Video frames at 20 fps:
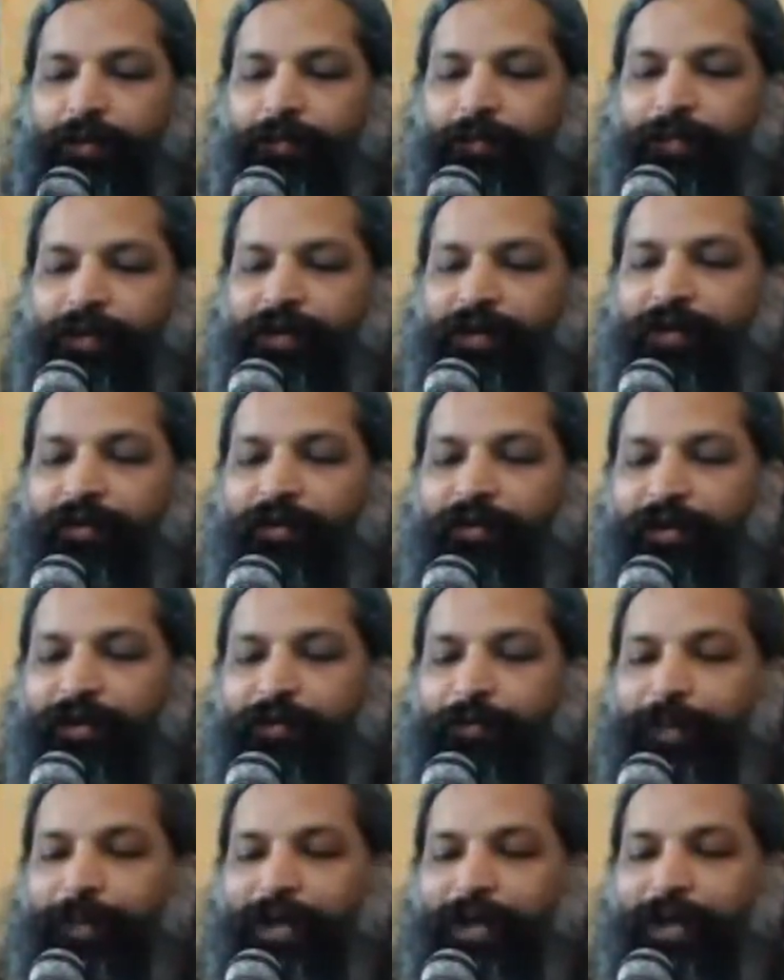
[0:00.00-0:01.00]
Remember the
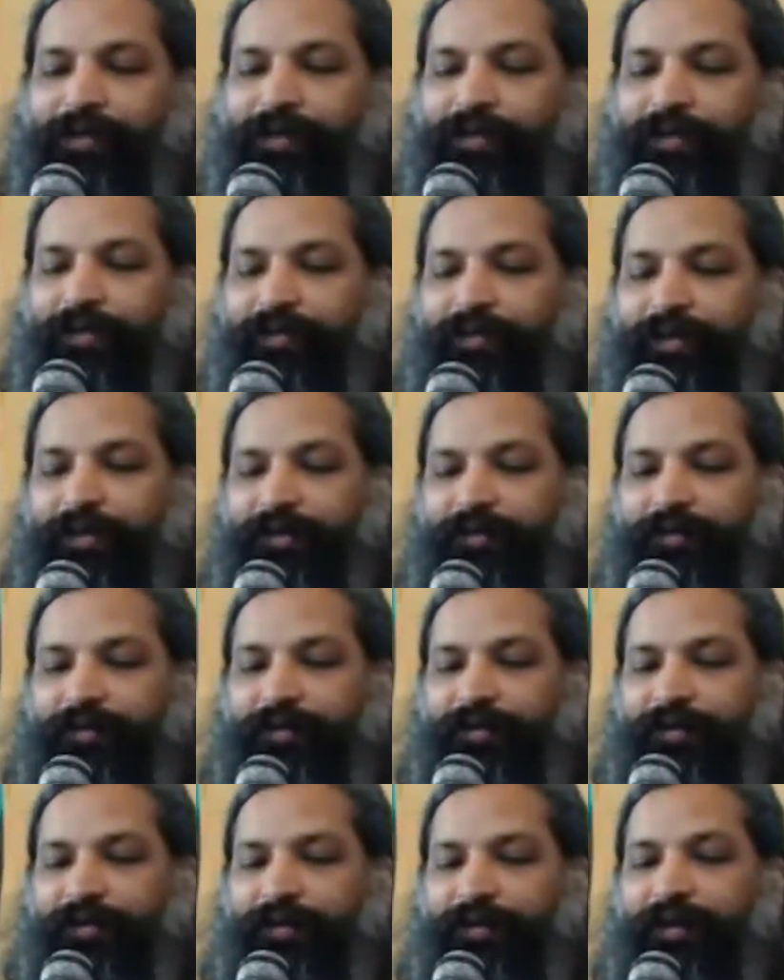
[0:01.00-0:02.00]
passage it says,
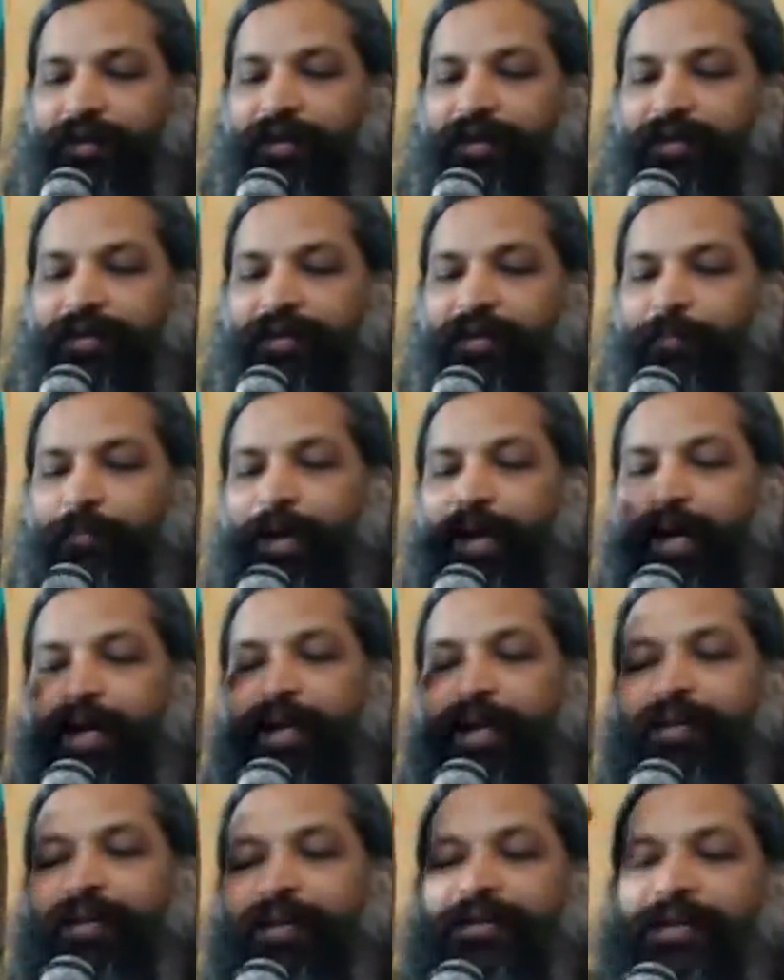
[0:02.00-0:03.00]
the mind
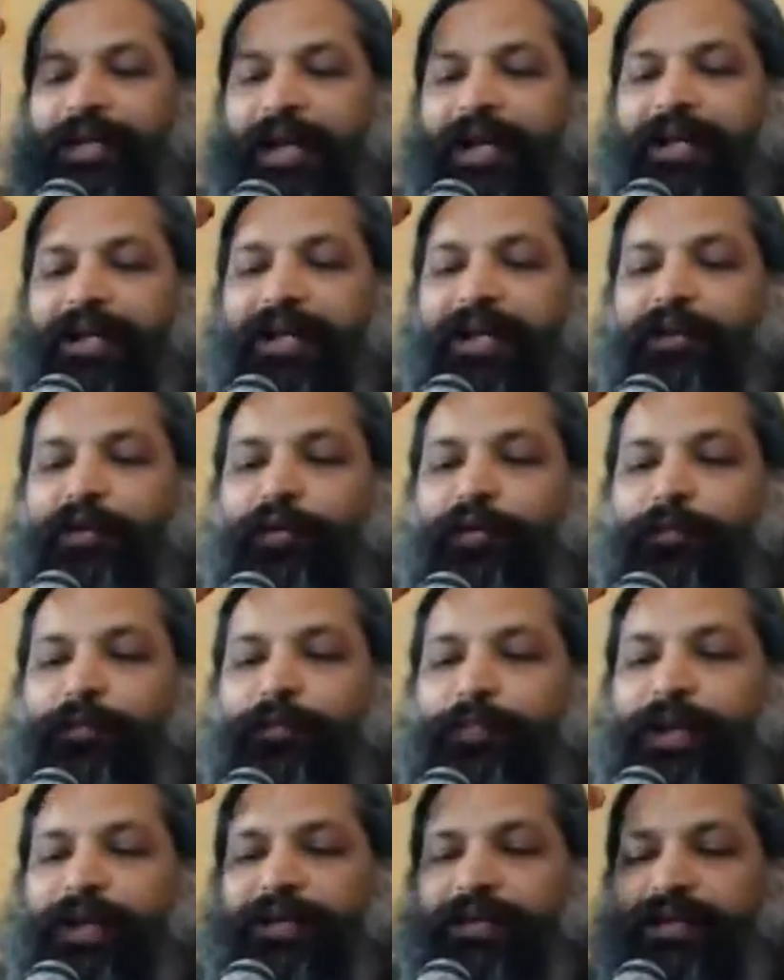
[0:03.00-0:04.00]
is likely to
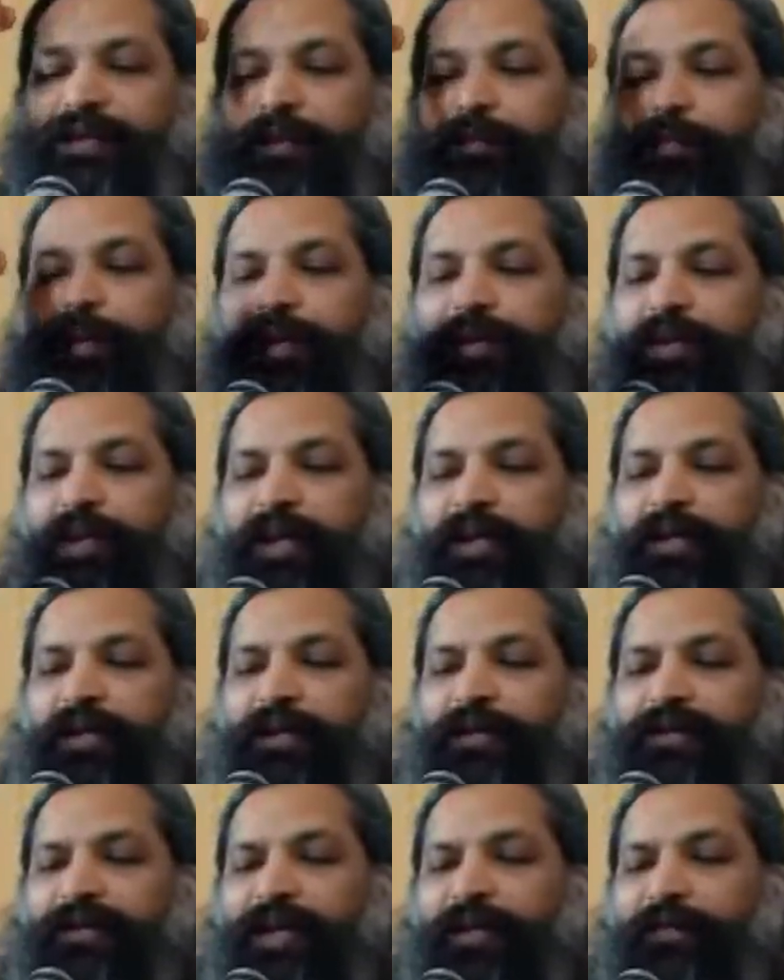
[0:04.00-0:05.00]
precipitate
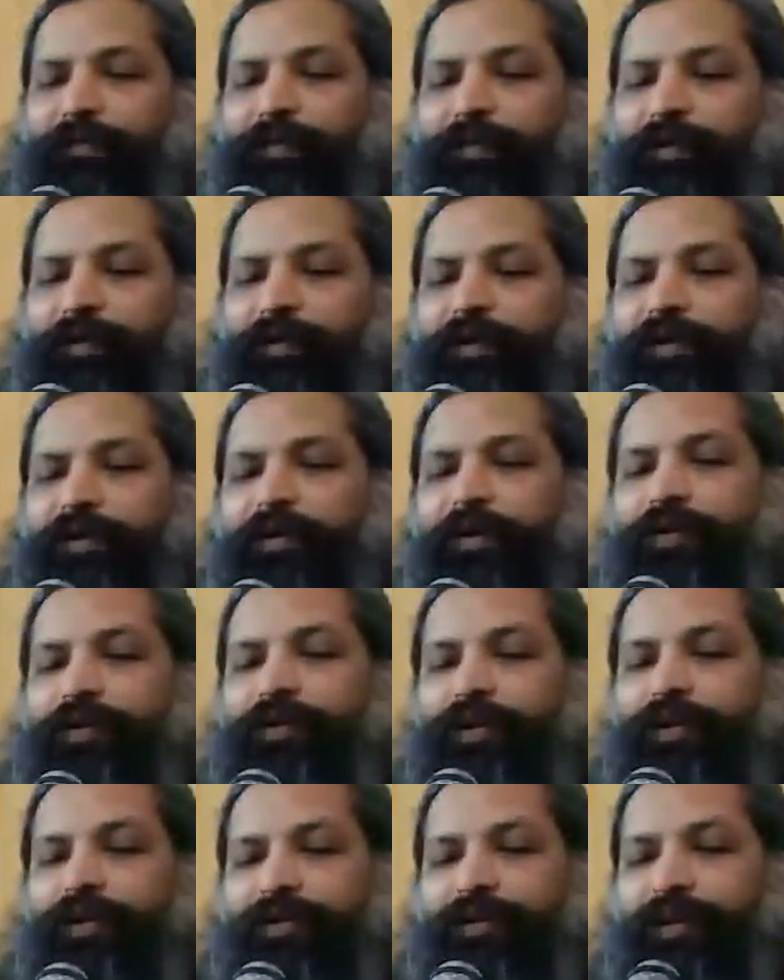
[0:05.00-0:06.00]
itself into the
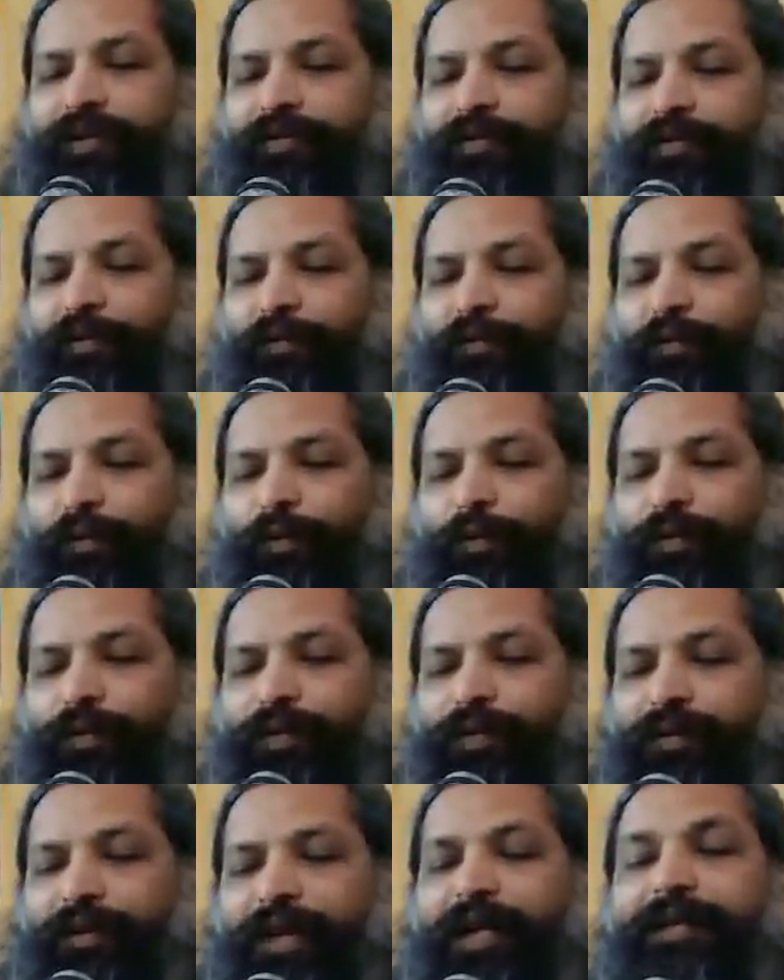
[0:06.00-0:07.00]
consciousness of force
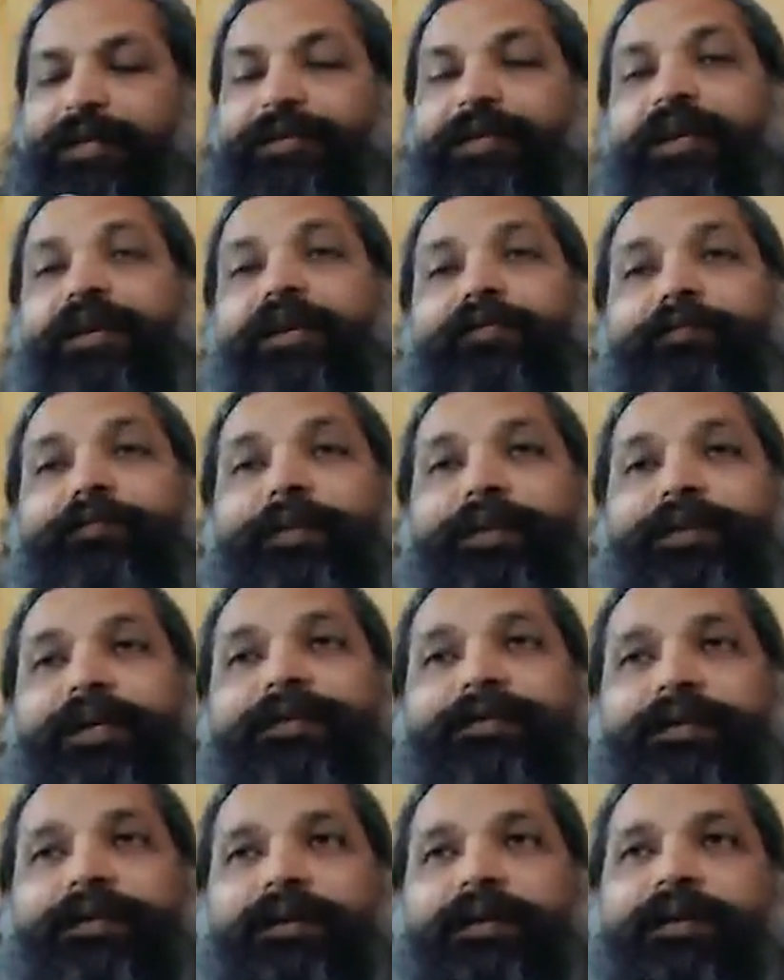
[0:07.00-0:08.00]
instead of
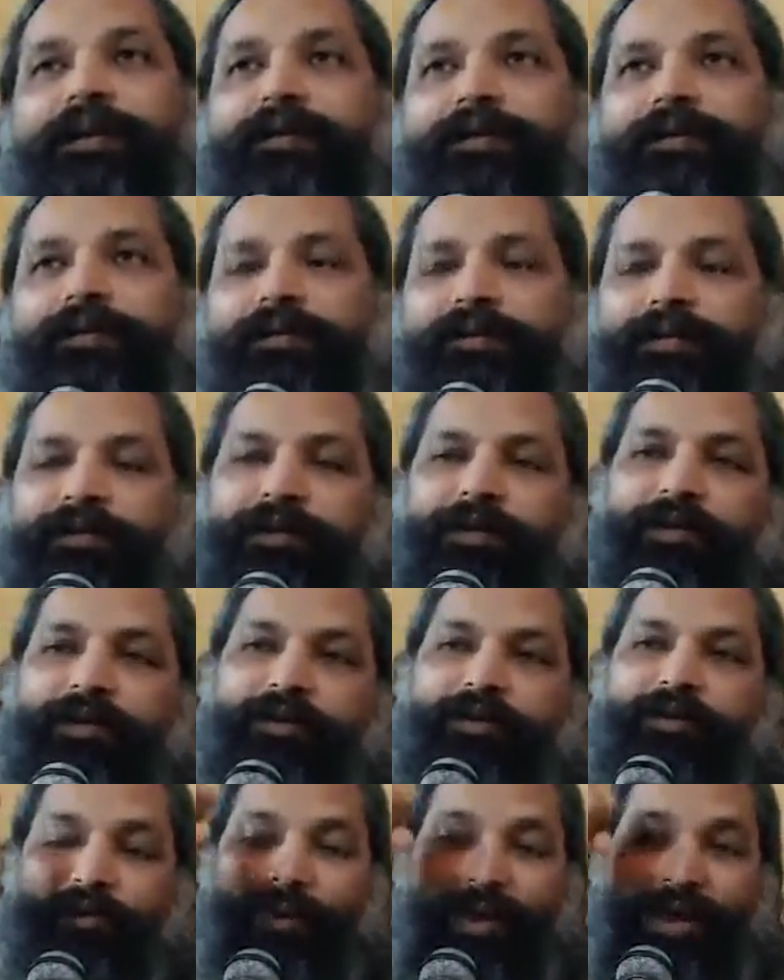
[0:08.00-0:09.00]
possessing it.
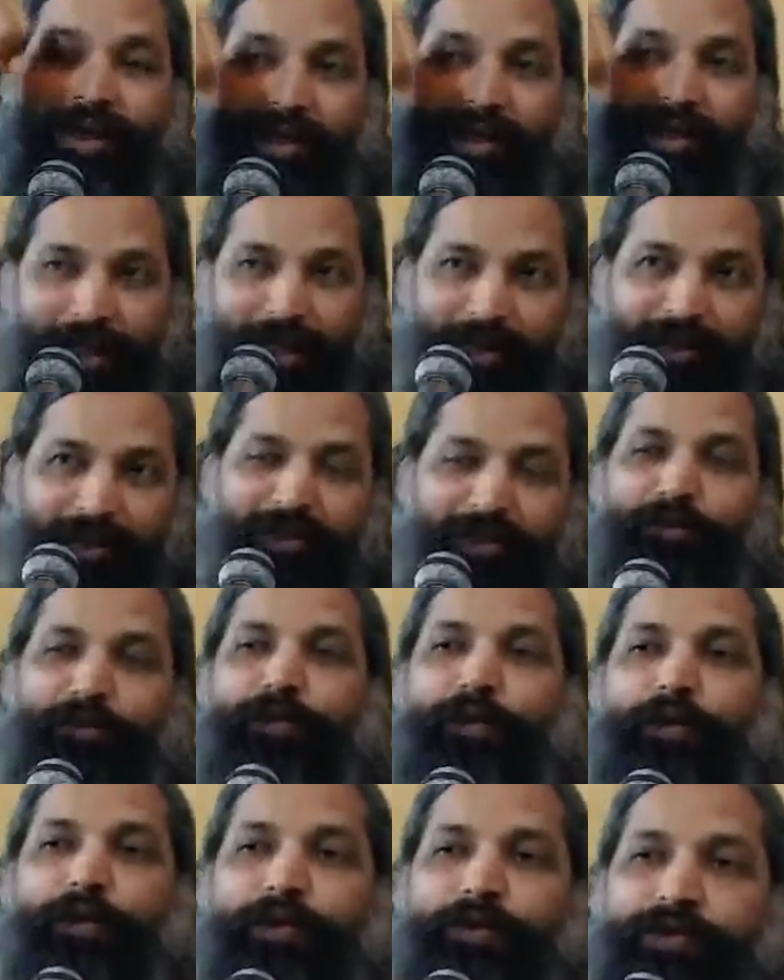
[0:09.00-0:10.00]
So we are in the
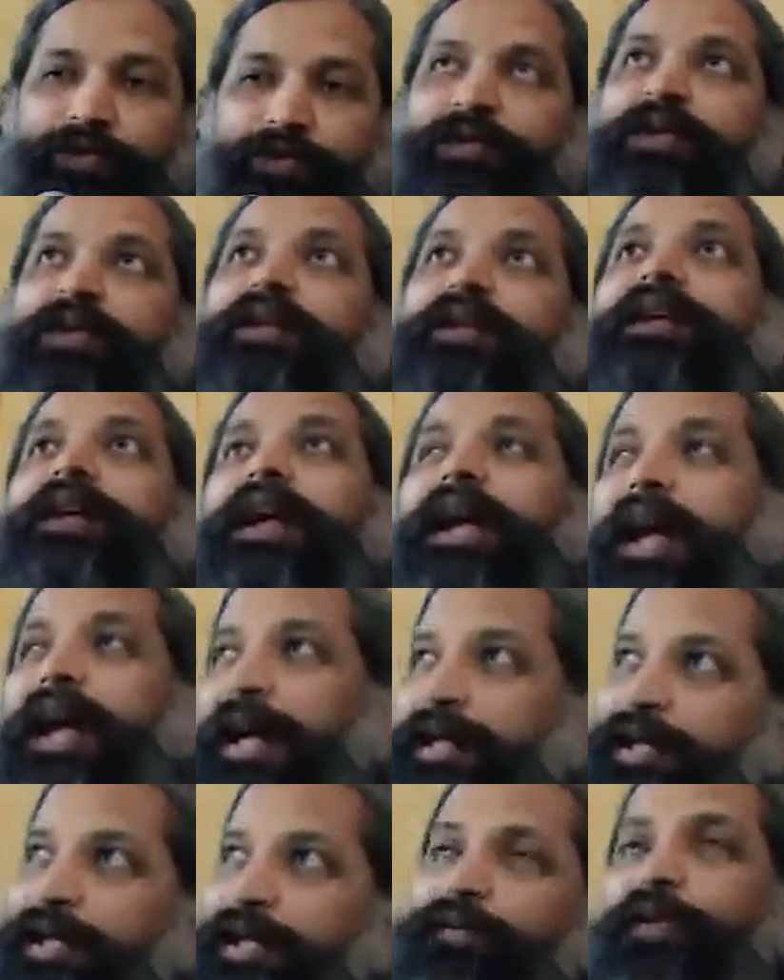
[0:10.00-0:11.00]
force and
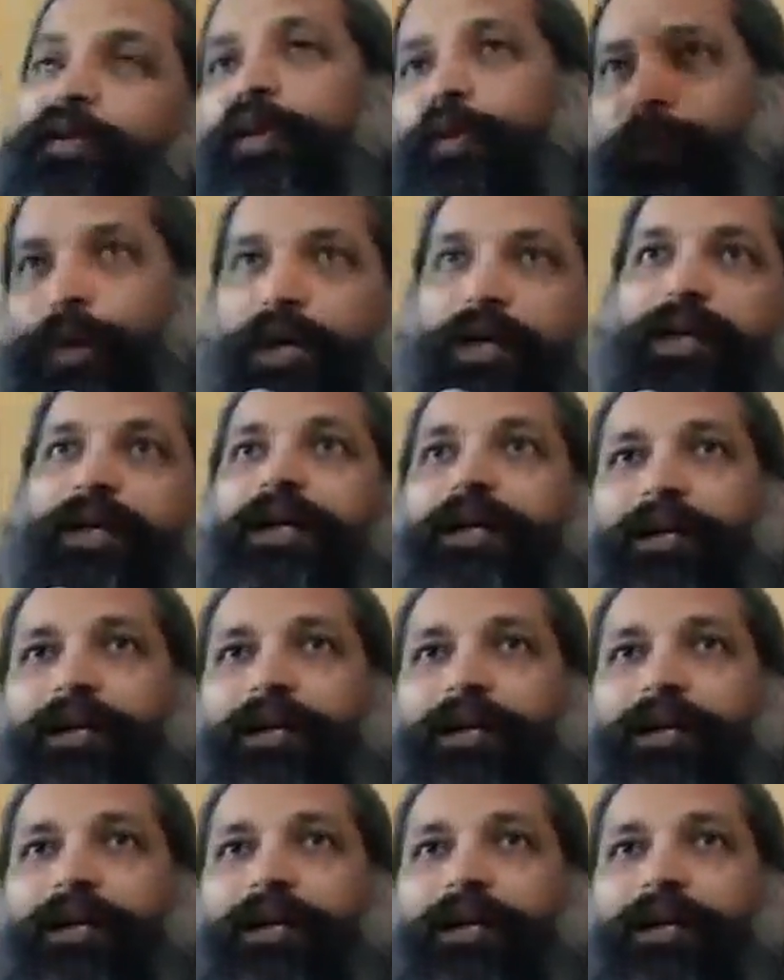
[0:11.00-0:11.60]
therefore whirling